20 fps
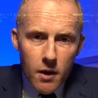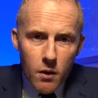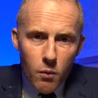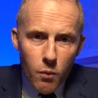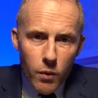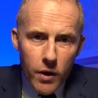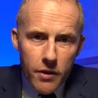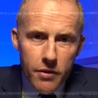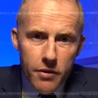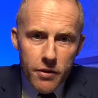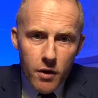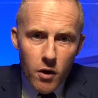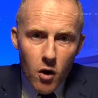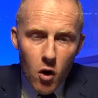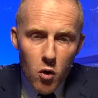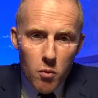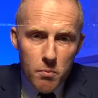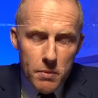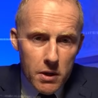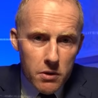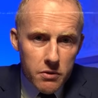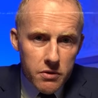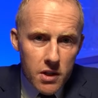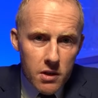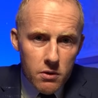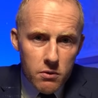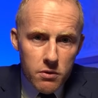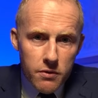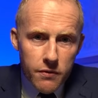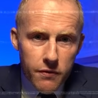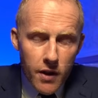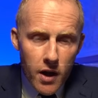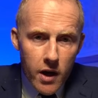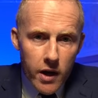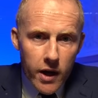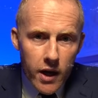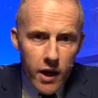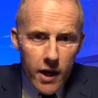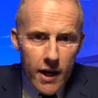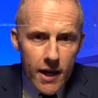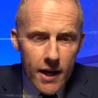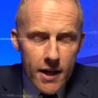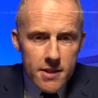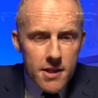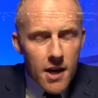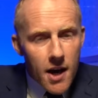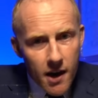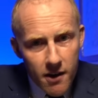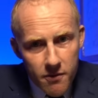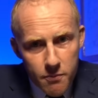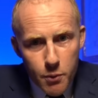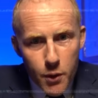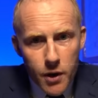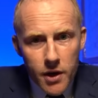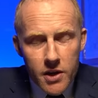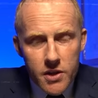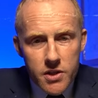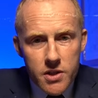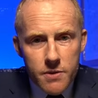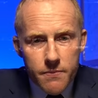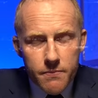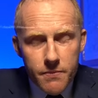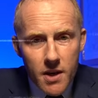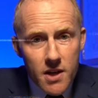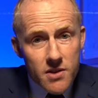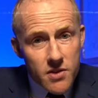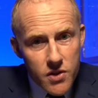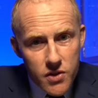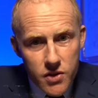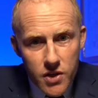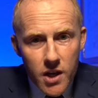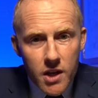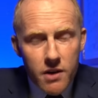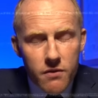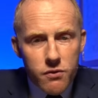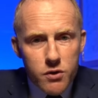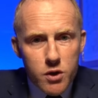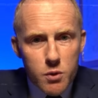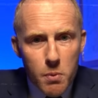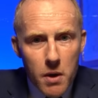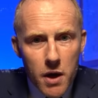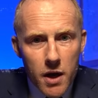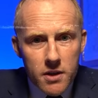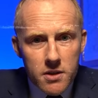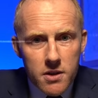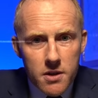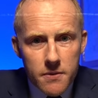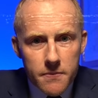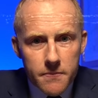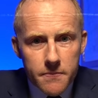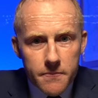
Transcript: with all meal deals flying at half price as a sign of respect.